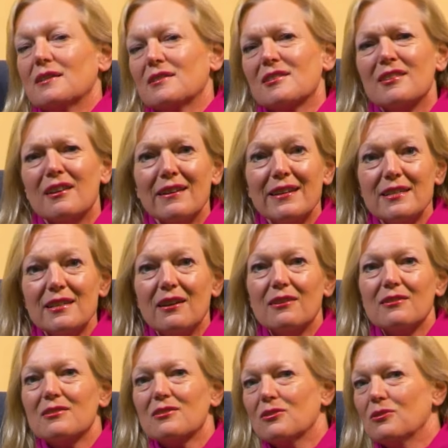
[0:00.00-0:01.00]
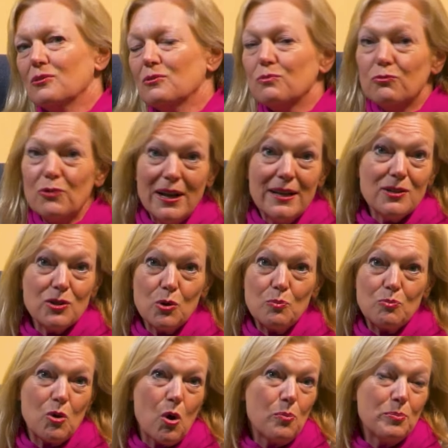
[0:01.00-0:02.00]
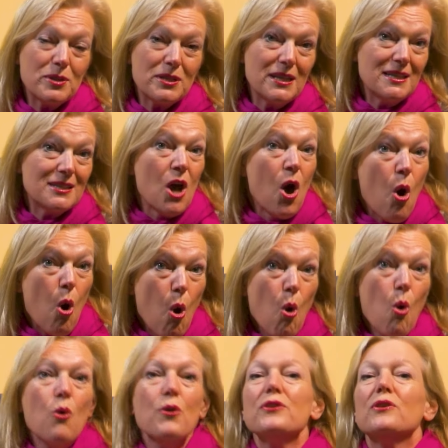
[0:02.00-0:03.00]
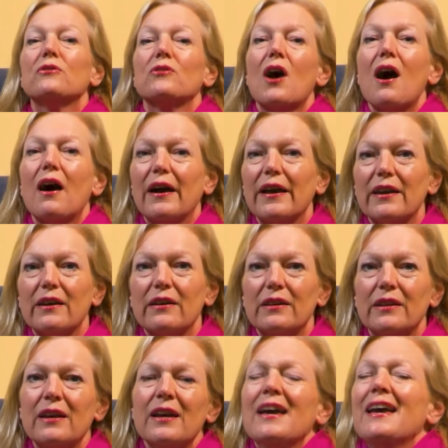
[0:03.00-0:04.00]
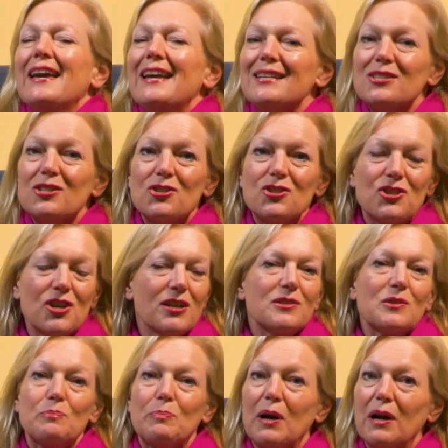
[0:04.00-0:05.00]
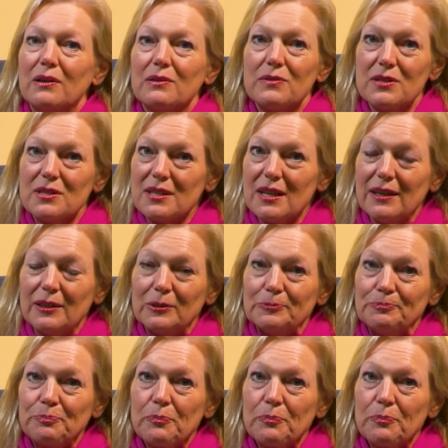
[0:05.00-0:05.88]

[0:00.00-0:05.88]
a side hustle, rental properties, or you're a high earner, it's just part of the deal.